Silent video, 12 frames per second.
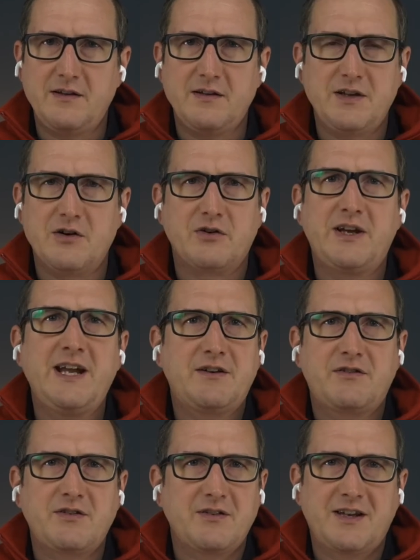you know
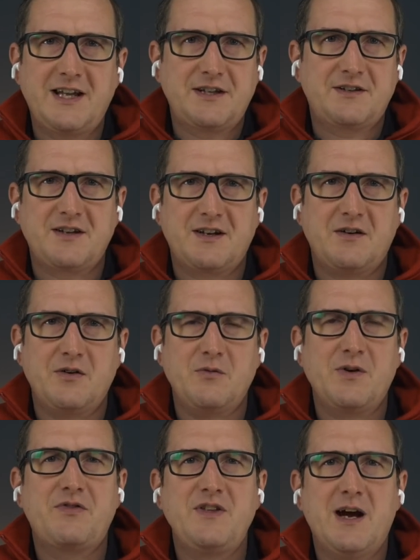Git Git uh,
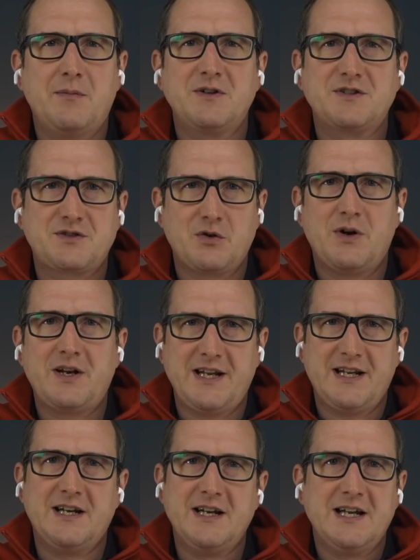with YAML stored in
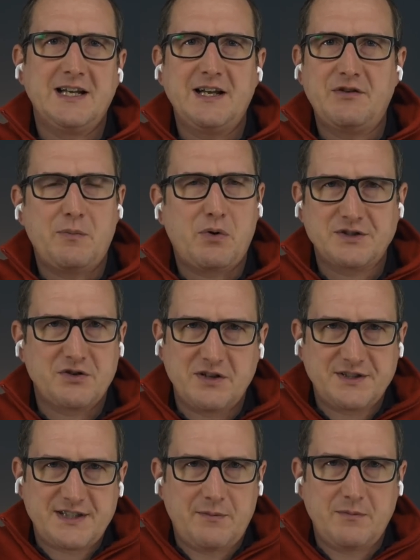a Git repository
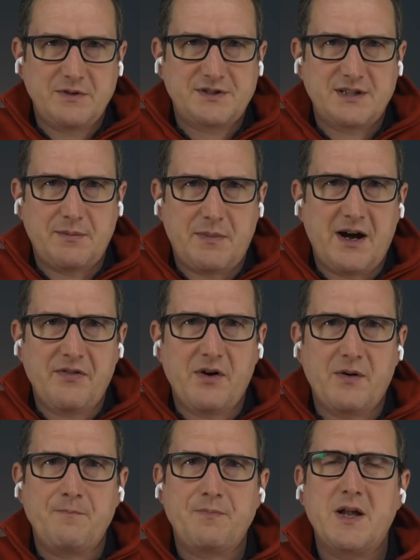or some some
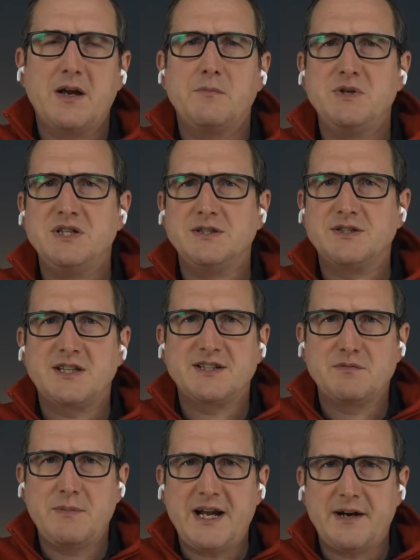other uh, means
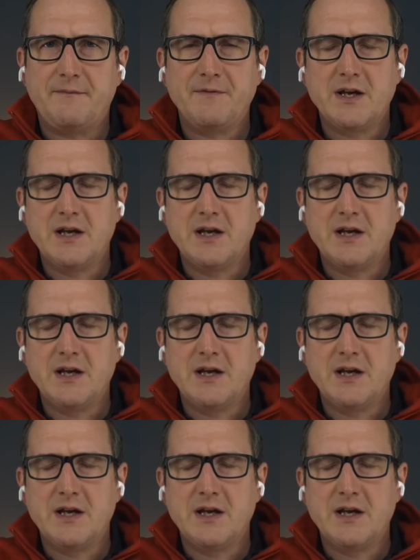doesn't matter.